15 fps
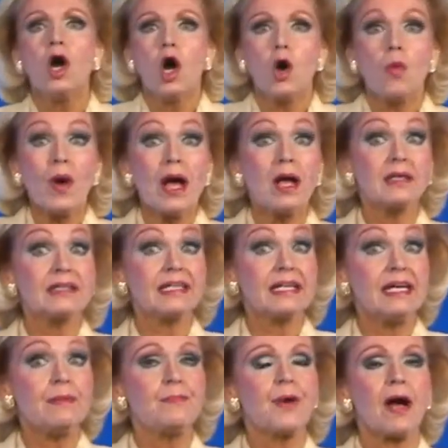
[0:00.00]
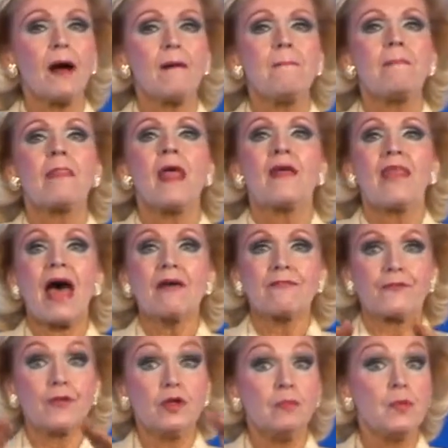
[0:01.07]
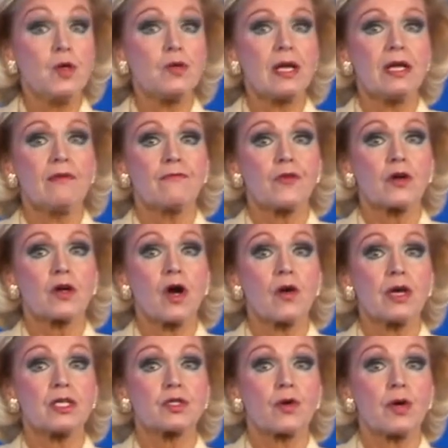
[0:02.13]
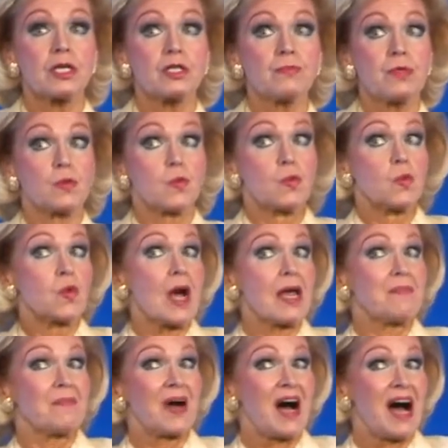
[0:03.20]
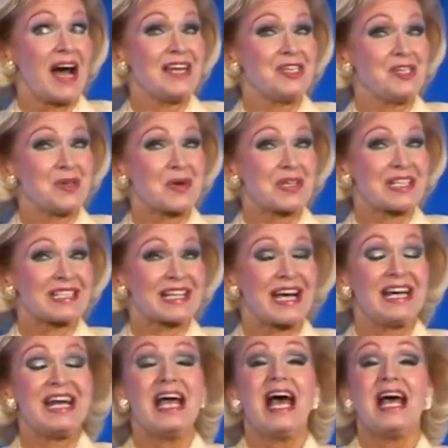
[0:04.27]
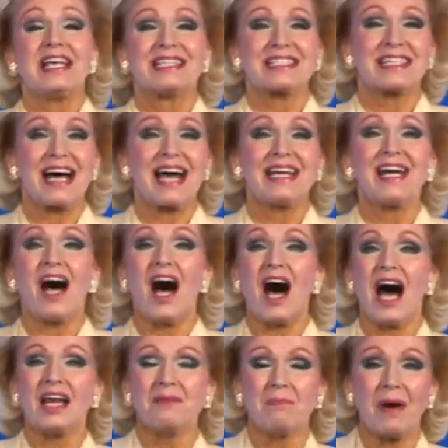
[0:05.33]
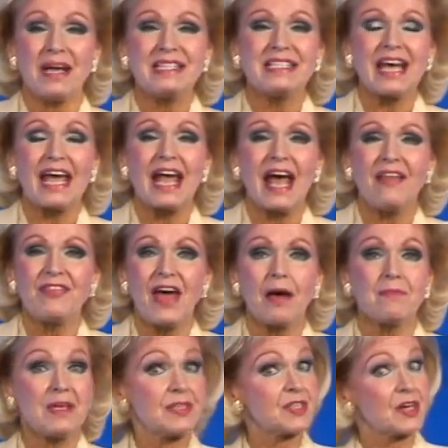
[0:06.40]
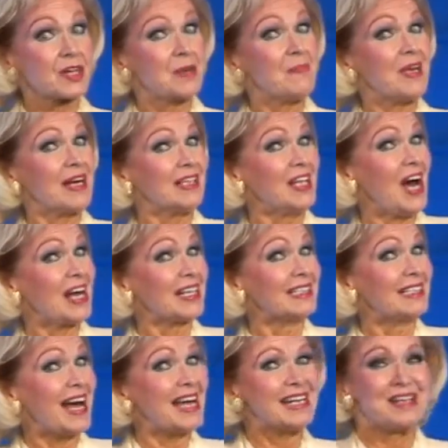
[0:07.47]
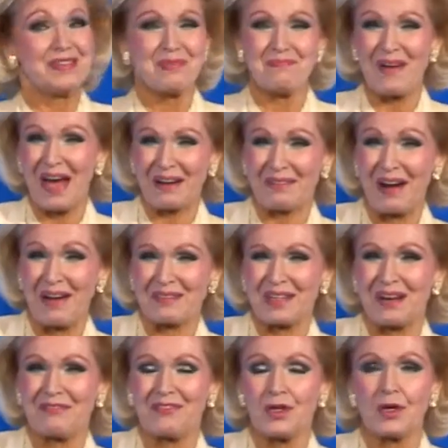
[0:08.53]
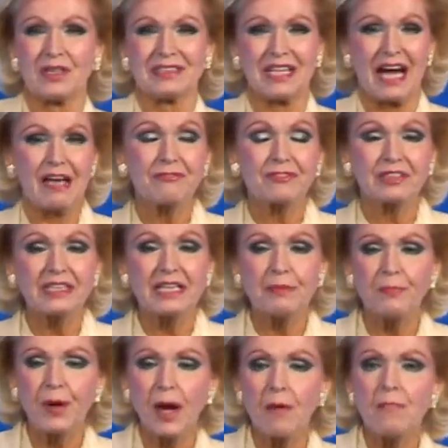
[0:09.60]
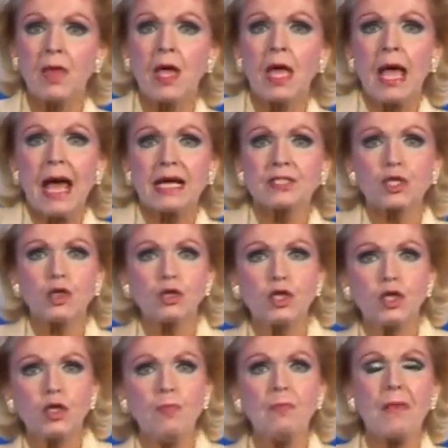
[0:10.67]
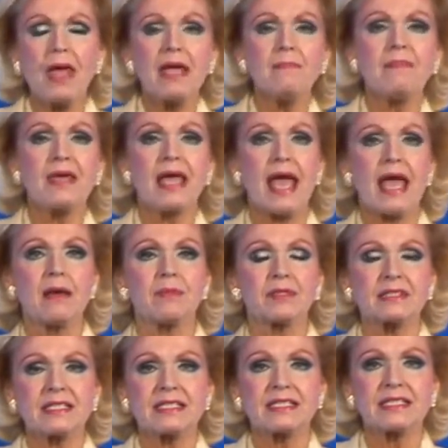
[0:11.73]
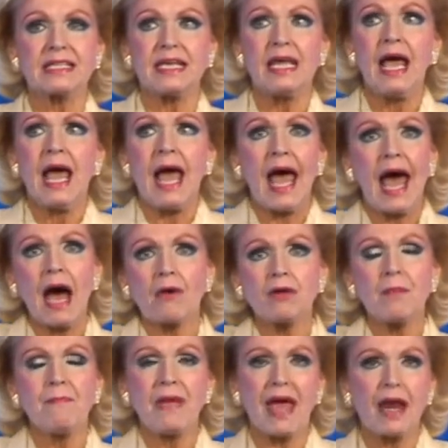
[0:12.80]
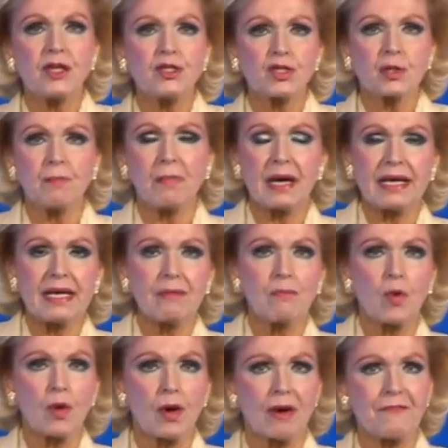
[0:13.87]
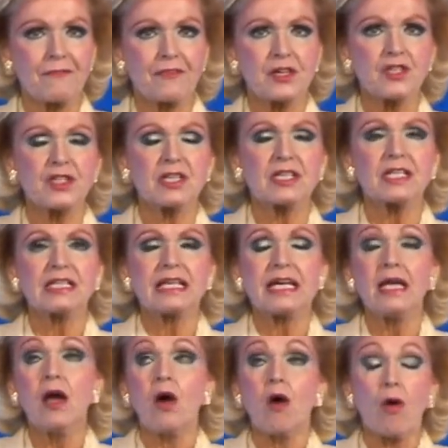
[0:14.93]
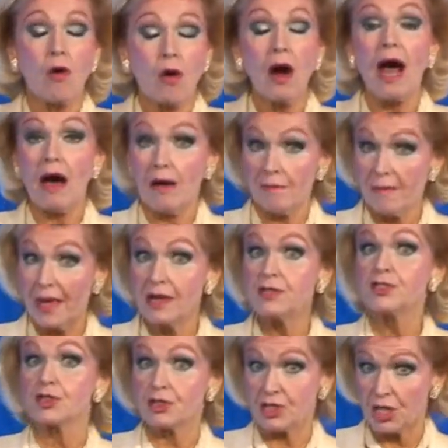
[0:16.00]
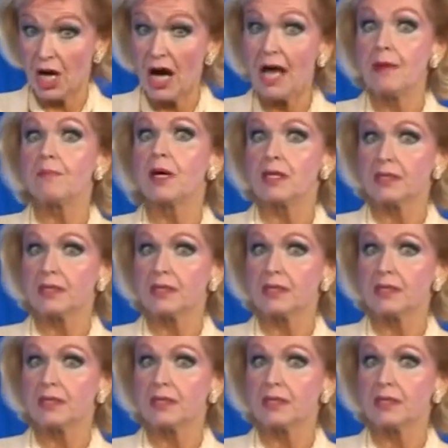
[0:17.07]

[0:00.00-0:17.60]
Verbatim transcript: Well, Libra that full moon in Virgo is going to be right behind your sun sign on Monday, and that means there can be a lot of light in the background of your life, Libra. And so you may be able to see how to manage your money more efficiently or how to manage your time a